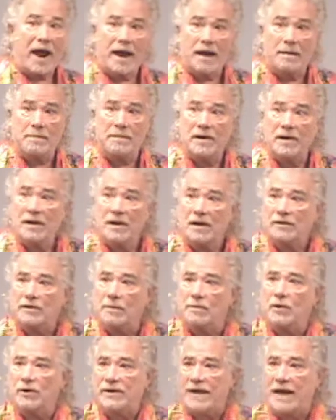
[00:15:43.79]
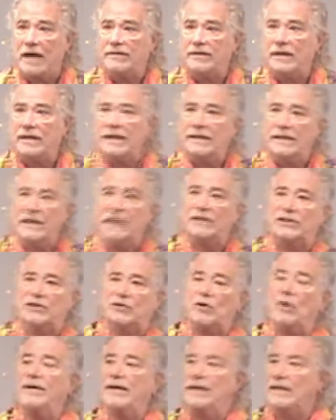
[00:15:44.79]
grab the bird. Now, in
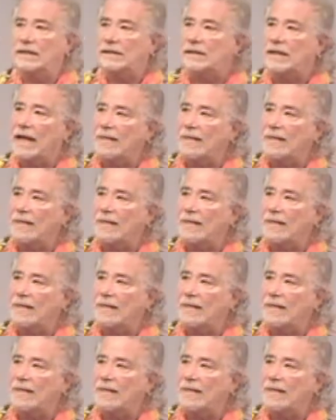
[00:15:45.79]
this story,